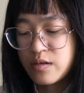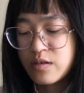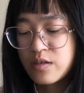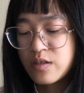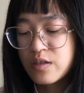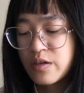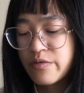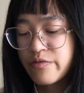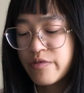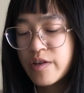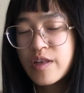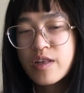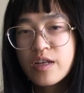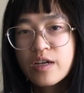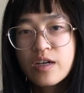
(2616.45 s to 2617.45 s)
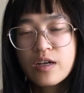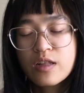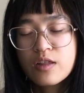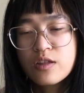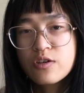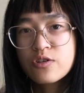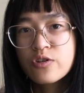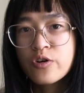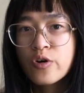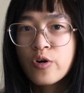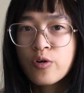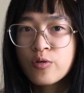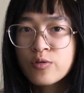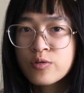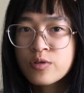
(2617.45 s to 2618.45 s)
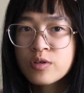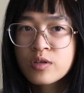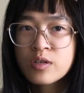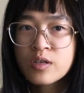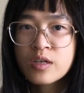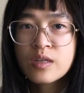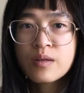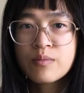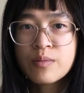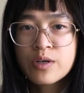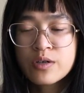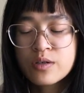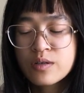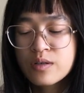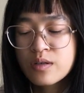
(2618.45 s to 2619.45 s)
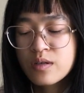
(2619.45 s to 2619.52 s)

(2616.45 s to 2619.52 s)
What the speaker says: it's definitely like a little hole in the middle.